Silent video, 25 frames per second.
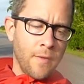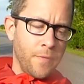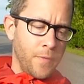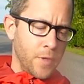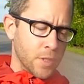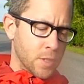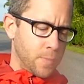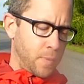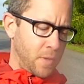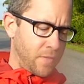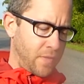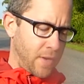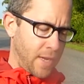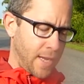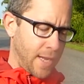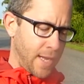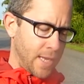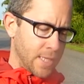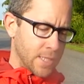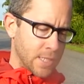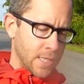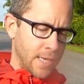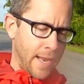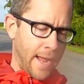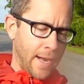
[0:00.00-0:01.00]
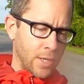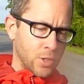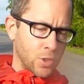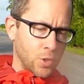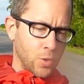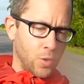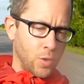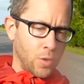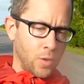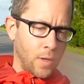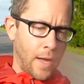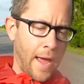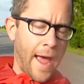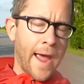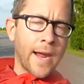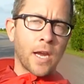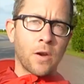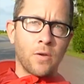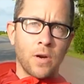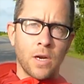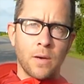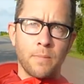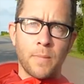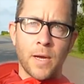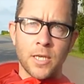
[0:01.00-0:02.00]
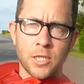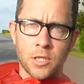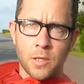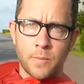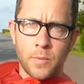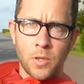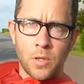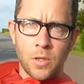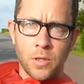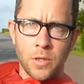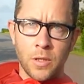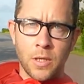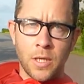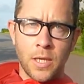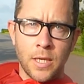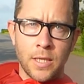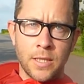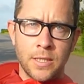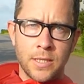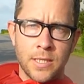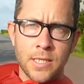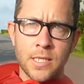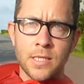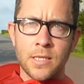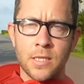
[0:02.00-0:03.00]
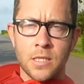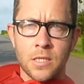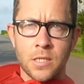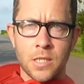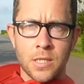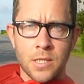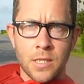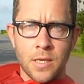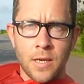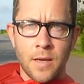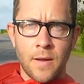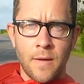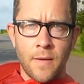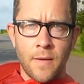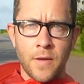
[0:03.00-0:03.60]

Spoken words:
this provides an actual accurate and measurable distance